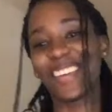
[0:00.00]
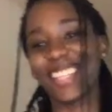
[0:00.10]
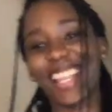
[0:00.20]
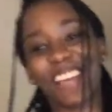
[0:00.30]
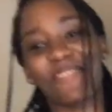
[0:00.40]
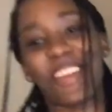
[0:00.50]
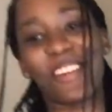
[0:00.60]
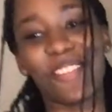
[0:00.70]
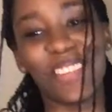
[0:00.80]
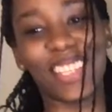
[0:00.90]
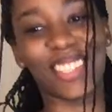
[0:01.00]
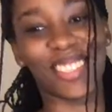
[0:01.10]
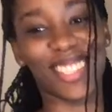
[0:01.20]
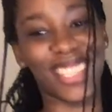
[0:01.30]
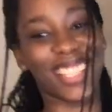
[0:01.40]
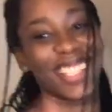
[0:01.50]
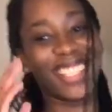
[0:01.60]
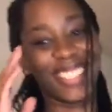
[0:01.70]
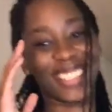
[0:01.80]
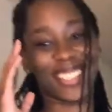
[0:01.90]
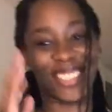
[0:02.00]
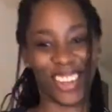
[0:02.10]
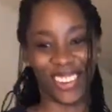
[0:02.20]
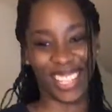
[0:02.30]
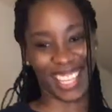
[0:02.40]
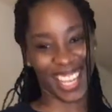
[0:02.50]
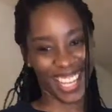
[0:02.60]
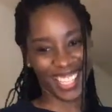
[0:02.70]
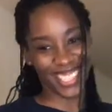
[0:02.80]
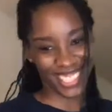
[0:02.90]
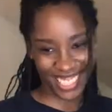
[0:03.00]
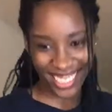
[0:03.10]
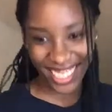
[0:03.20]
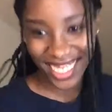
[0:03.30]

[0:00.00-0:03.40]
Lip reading: feel like Marry Me Juicy is trolling us.